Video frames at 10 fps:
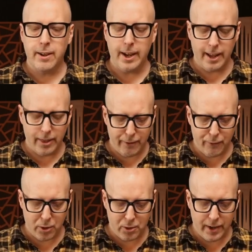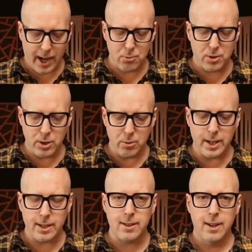in the front of house
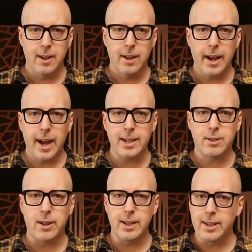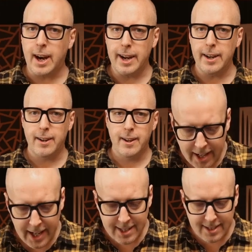unit actually died.
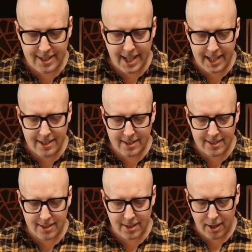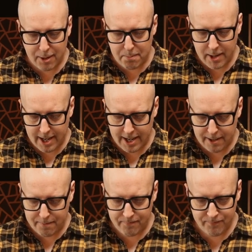Let's send some
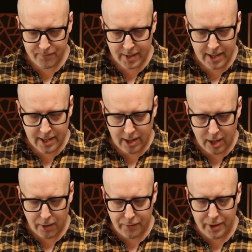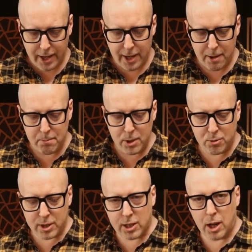uh, of the
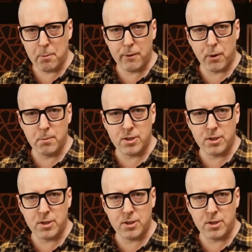music coming from the